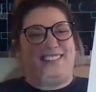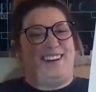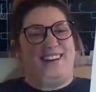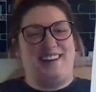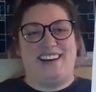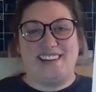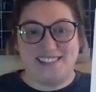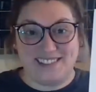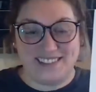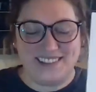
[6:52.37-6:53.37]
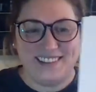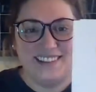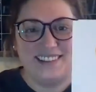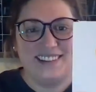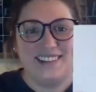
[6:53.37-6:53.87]
Sorry, guys.
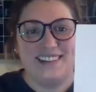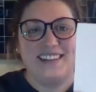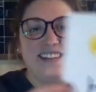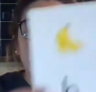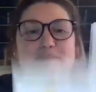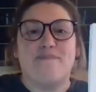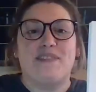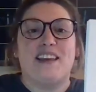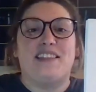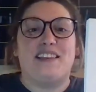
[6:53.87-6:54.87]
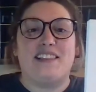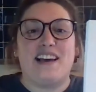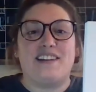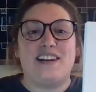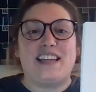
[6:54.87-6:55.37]
Uh, the
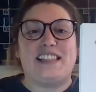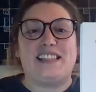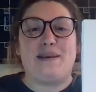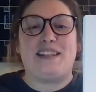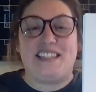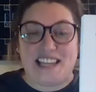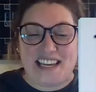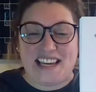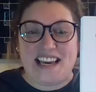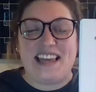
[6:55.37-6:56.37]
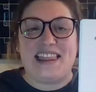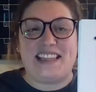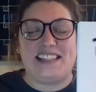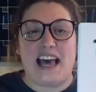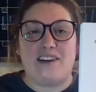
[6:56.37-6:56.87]
letter is D.
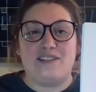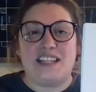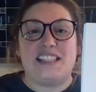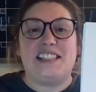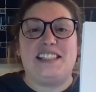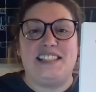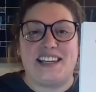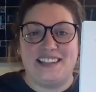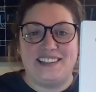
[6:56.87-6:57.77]
The sound is D.